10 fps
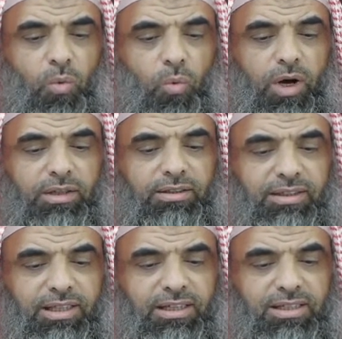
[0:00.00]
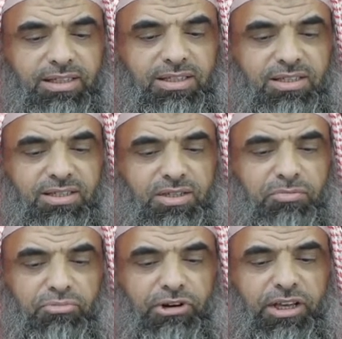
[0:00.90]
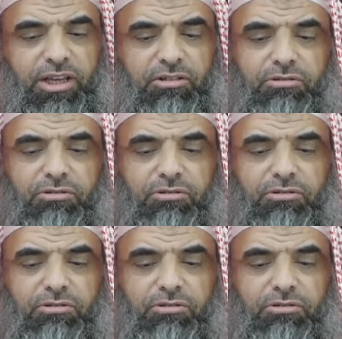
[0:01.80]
what is breaking